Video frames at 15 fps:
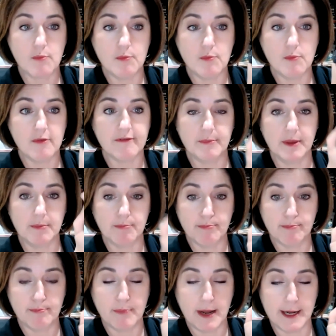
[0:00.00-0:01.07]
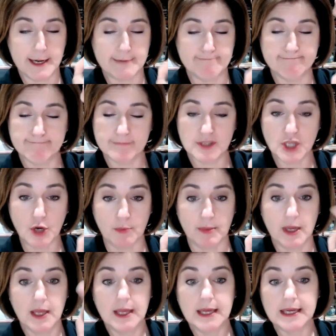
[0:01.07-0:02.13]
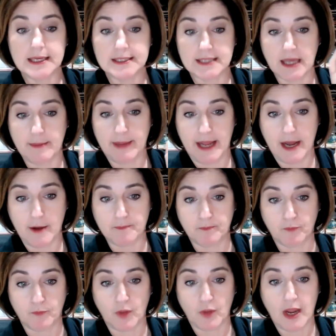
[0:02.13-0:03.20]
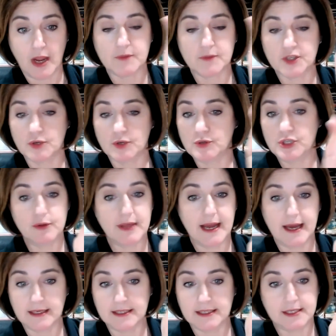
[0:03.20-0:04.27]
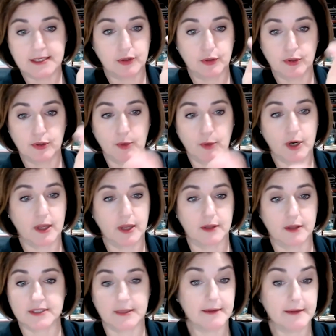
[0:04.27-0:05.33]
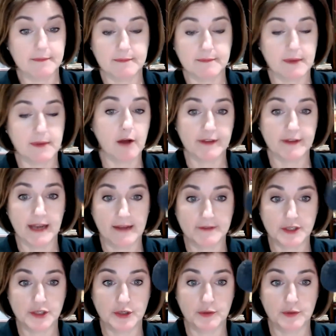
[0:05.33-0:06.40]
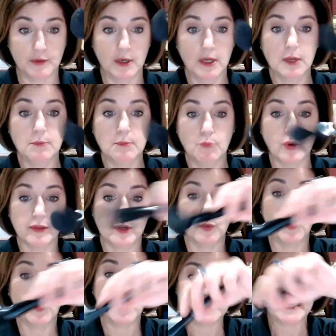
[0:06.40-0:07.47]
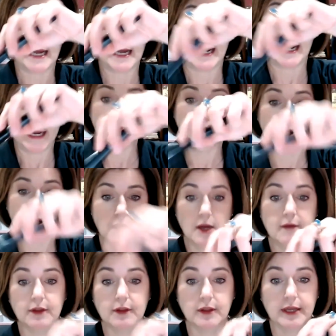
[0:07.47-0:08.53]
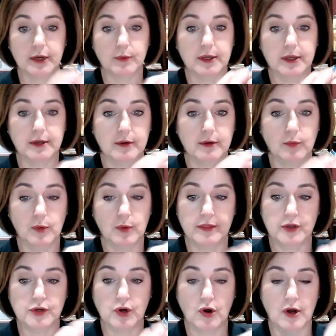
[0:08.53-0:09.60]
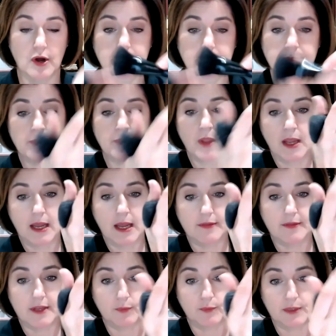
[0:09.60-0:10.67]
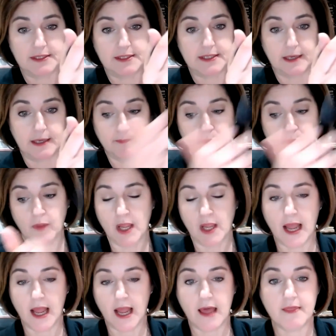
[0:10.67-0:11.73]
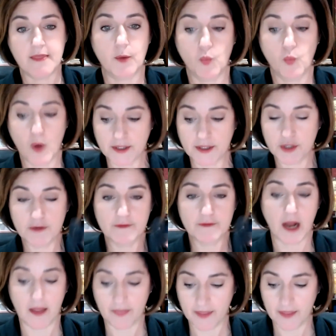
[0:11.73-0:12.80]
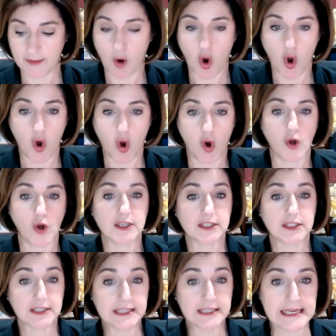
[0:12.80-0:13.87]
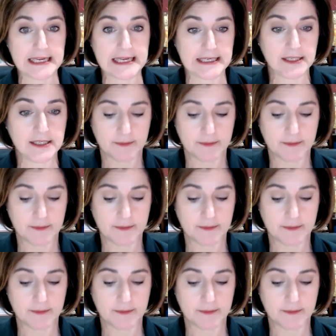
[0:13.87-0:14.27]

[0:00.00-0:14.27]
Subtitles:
from the soap is coming out. Okay, so do that until no more color. So often I have to do more than one time of the liquid with the Dawn and then rinsing. And then once you've got them all cleaned,